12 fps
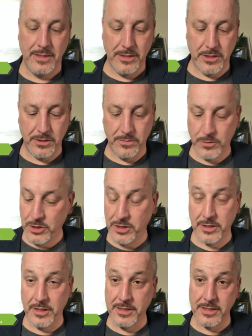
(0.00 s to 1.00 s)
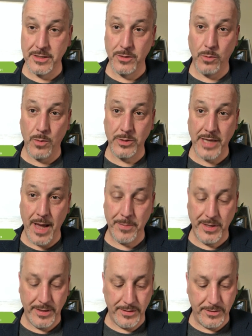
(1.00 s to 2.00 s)
to just listen to what was
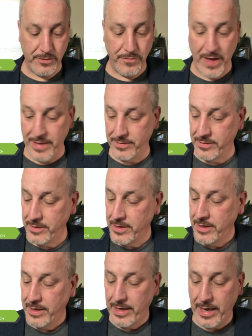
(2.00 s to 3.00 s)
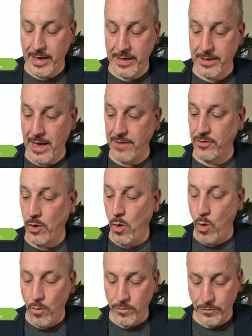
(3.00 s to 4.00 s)
happening at this event. And as an
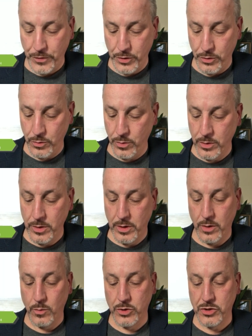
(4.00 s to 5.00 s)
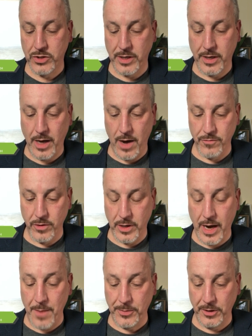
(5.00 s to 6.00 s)
overview, we're just going to cover a
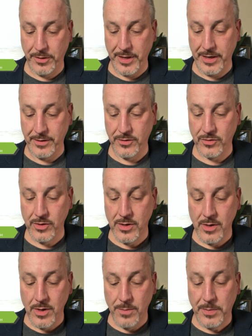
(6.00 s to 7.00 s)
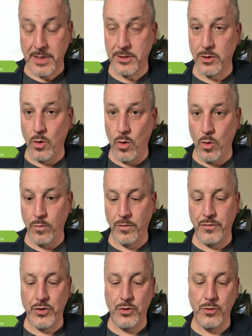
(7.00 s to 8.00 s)
couple of things, but as an
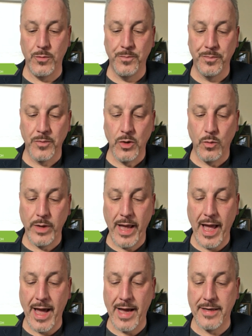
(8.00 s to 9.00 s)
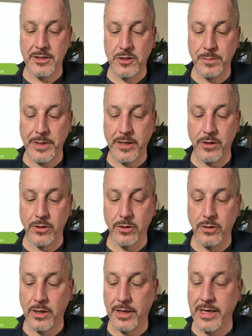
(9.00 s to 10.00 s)
overview, we had a
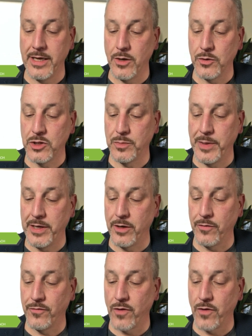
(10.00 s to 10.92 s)
keynote speaker